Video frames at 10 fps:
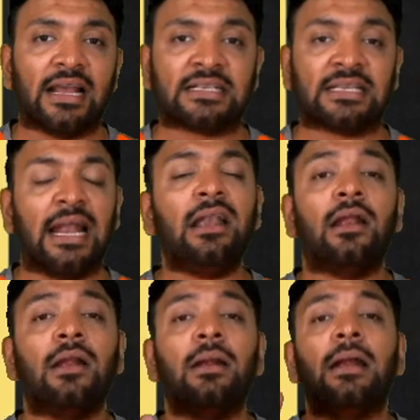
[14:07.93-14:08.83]
the asset,
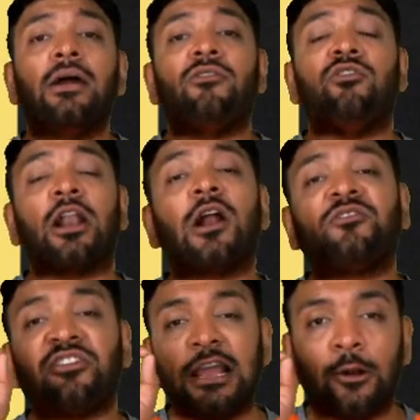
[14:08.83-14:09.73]

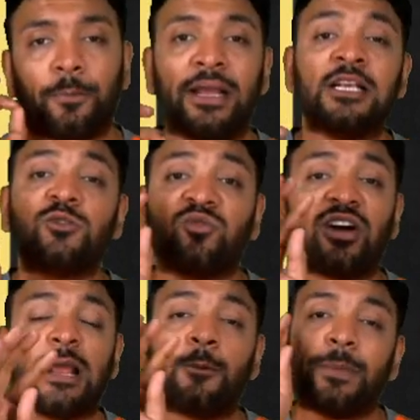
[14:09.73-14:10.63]
105 rupees,
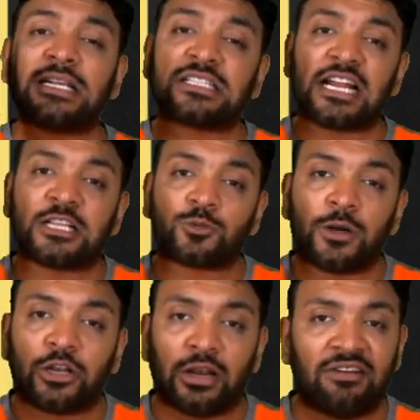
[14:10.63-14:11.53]
5 rupees
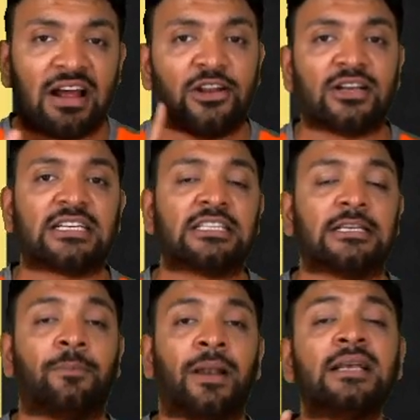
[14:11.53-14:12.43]
transferred to revaluation
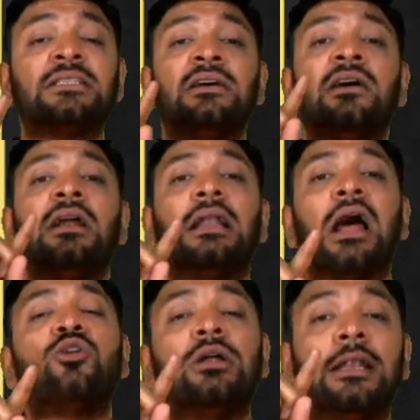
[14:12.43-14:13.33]
surplus.
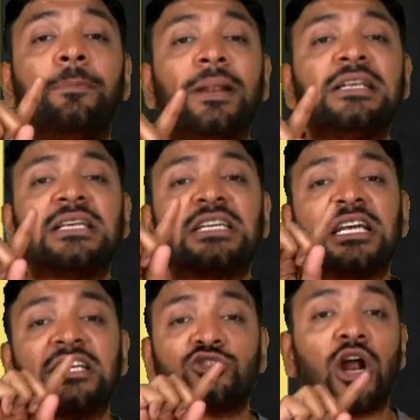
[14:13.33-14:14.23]
Now the
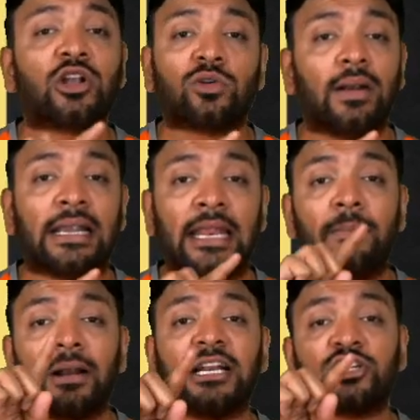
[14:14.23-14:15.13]
depreciation is not 20,
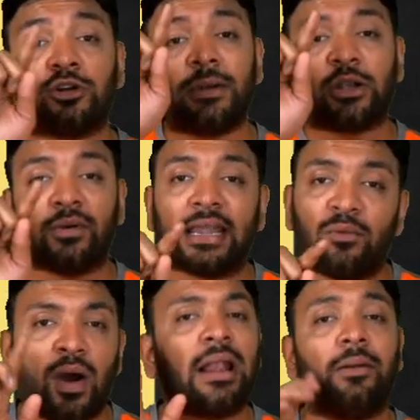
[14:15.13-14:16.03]
but it should be
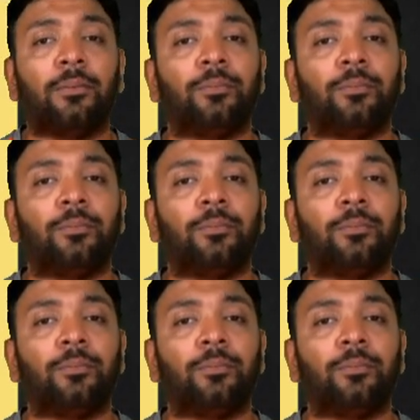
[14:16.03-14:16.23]
21.